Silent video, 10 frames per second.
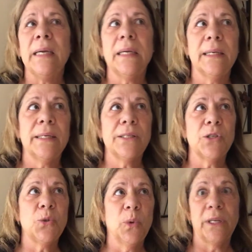is
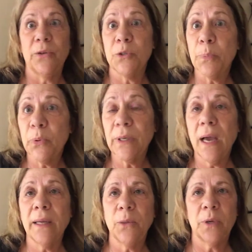you want to use
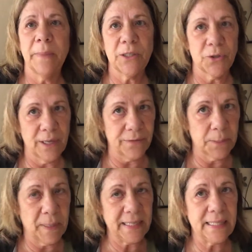bouillon, you want to make sure you have
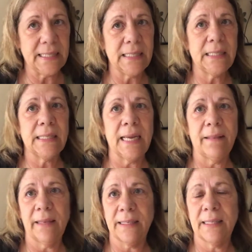spices
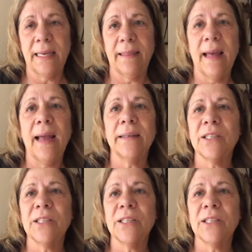and things like that.